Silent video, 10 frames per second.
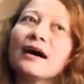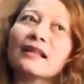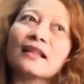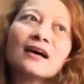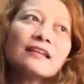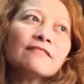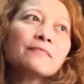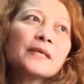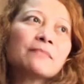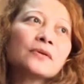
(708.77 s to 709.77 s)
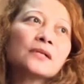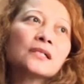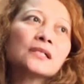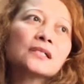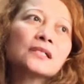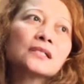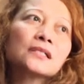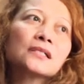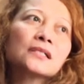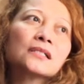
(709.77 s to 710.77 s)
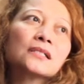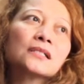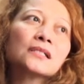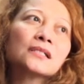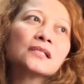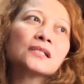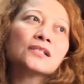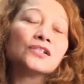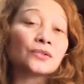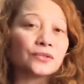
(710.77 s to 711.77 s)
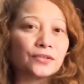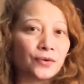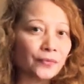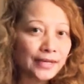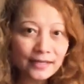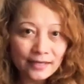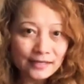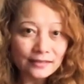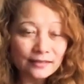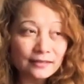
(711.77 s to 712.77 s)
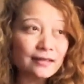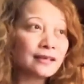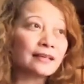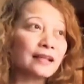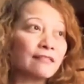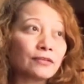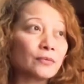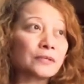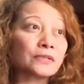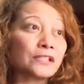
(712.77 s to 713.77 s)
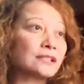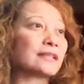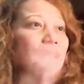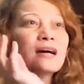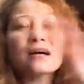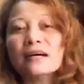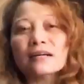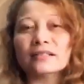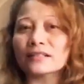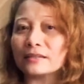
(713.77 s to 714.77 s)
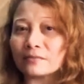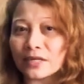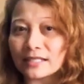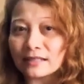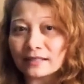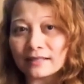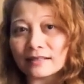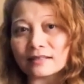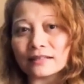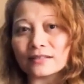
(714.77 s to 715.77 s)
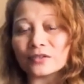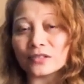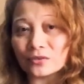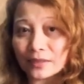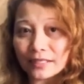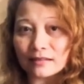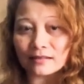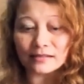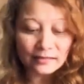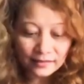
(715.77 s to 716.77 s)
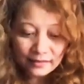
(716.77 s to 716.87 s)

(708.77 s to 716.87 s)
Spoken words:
A lot of people don't know what it is, and everyone would just like, oh, you're depressed, take this or drink this.